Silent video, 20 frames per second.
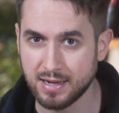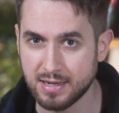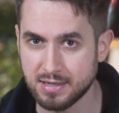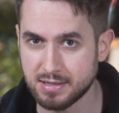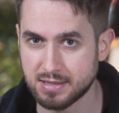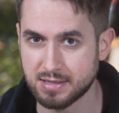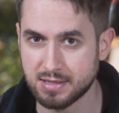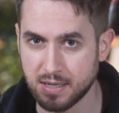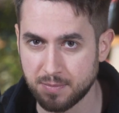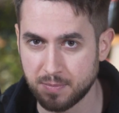is
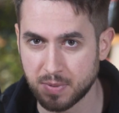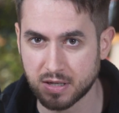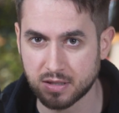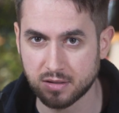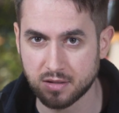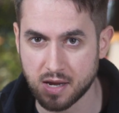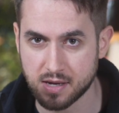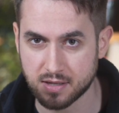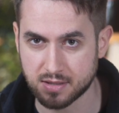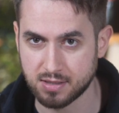
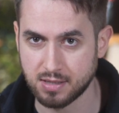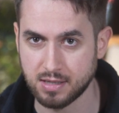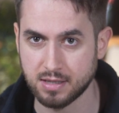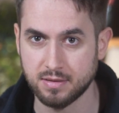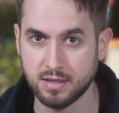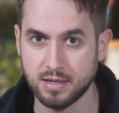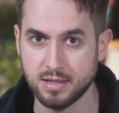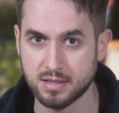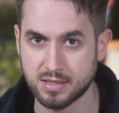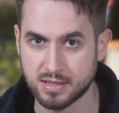typically a sign
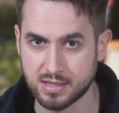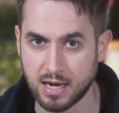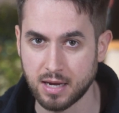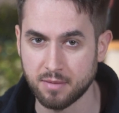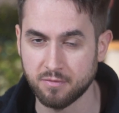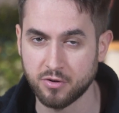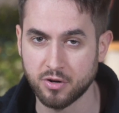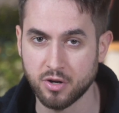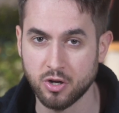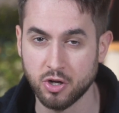that it's time
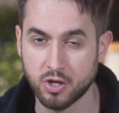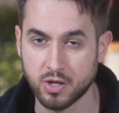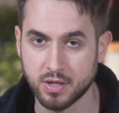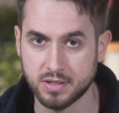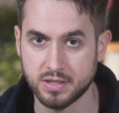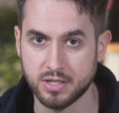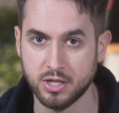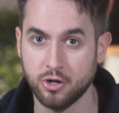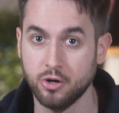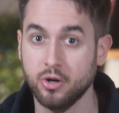for you to
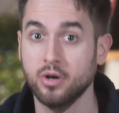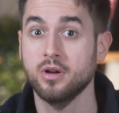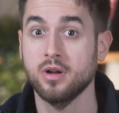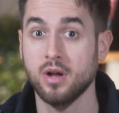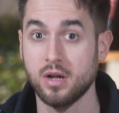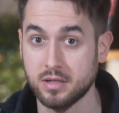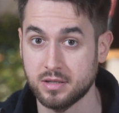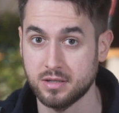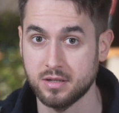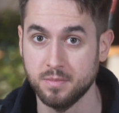consider
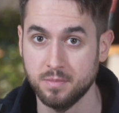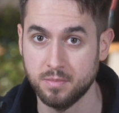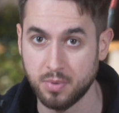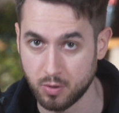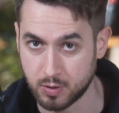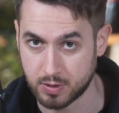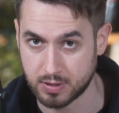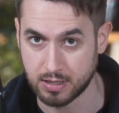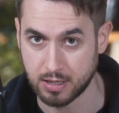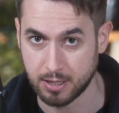custom
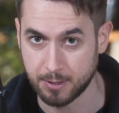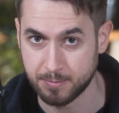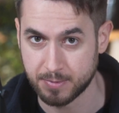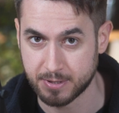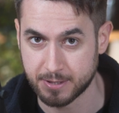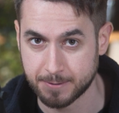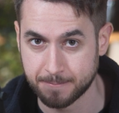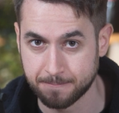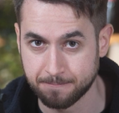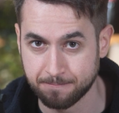post types.